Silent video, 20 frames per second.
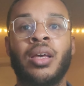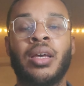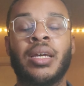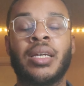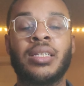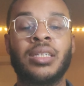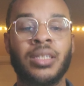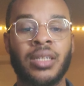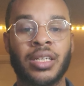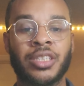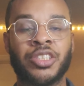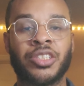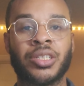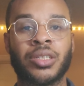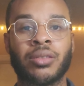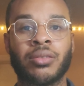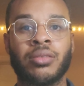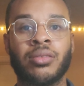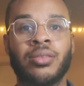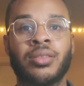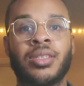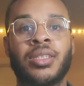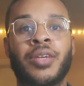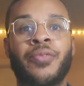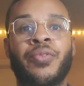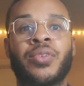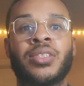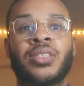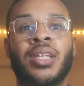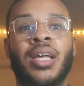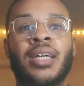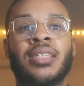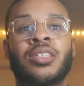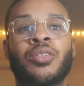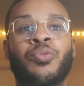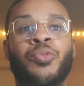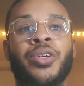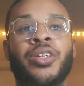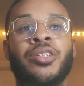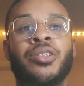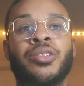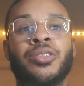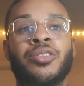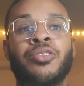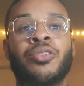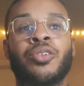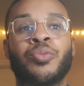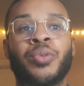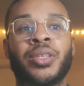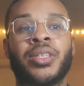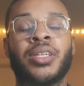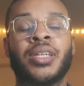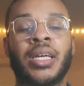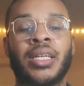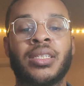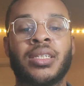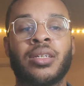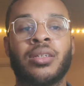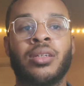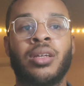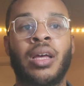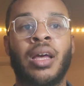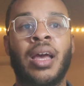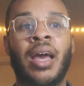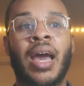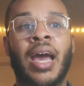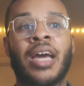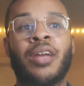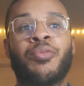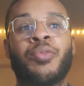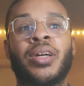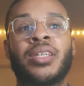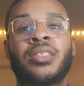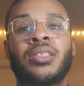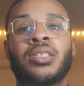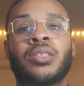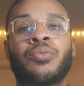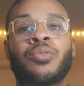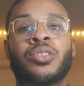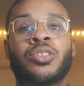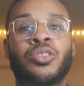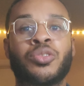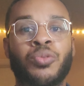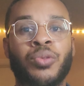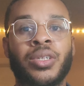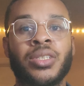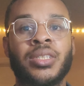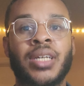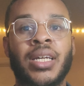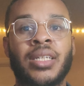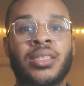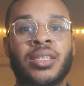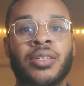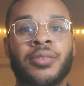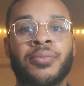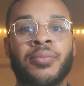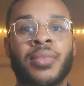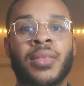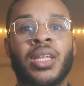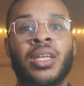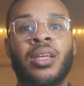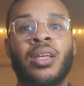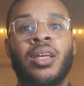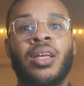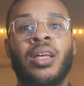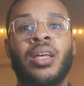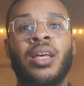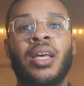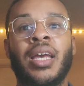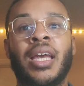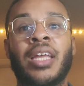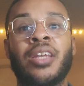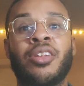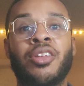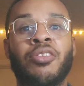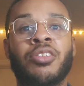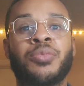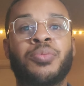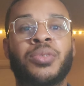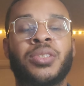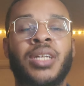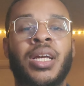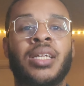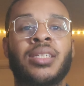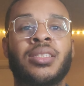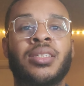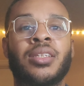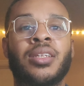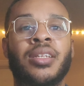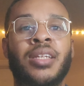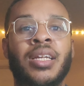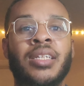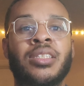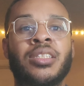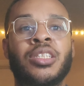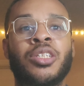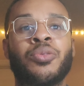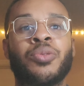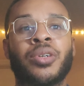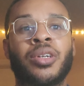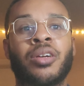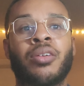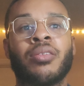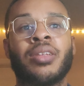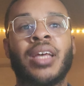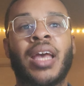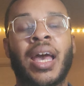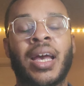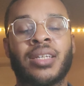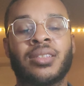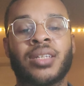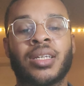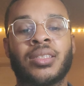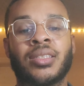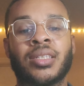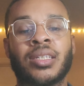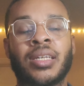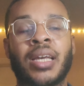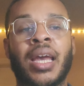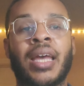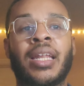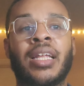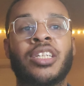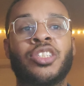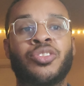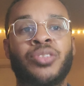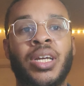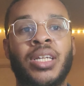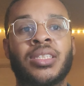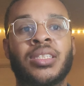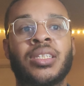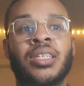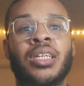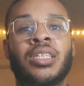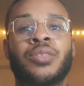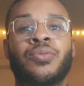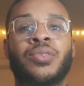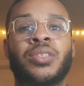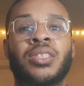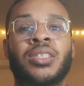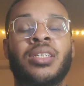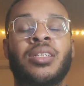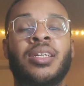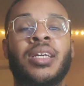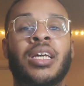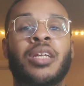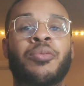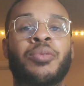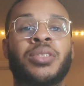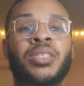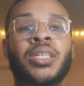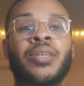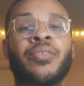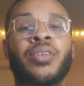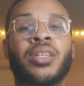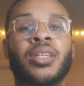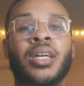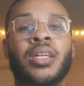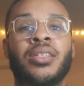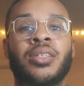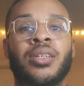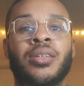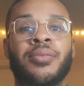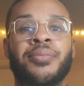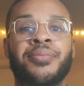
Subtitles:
In a nutshell, the difference lies in what you are doing with the data. At rest is for storing data, in use pertains to the data you are currently accessing, and in transit is for sending and receiving data.